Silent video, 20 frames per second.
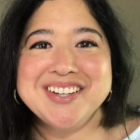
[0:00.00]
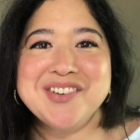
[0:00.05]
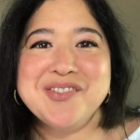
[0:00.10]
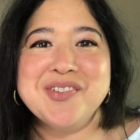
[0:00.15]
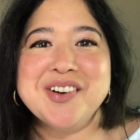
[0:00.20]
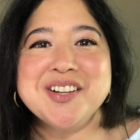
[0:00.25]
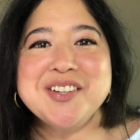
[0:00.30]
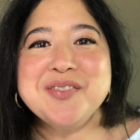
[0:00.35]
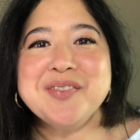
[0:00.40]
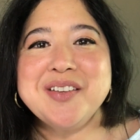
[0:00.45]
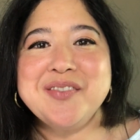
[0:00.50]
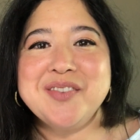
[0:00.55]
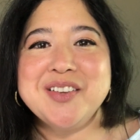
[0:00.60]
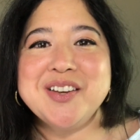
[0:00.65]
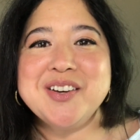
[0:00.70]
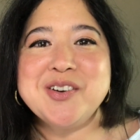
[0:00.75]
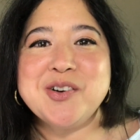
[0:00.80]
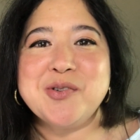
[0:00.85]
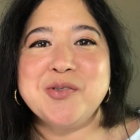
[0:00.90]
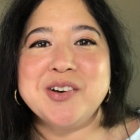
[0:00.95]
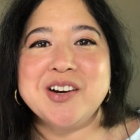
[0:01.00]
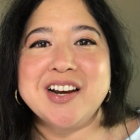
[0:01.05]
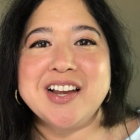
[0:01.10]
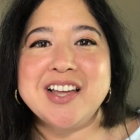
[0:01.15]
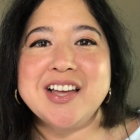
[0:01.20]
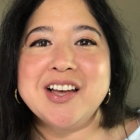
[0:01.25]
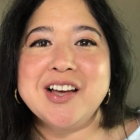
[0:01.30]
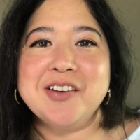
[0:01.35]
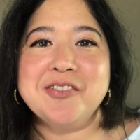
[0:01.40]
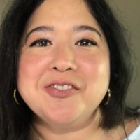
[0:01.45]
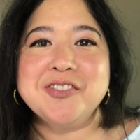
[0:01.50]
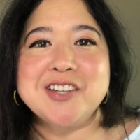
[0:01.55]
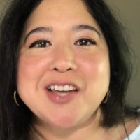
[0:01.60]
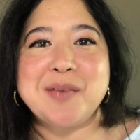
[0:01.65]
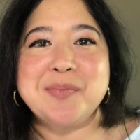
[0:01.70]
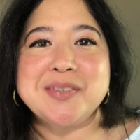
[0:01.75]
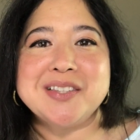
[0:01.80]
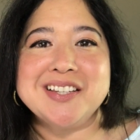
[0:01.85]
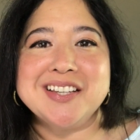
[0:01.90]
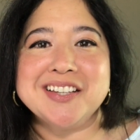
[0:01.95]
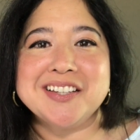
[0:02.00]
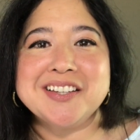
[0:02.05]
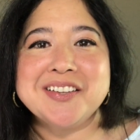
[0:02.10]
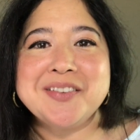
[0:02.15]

watch my video where I huff chapstick.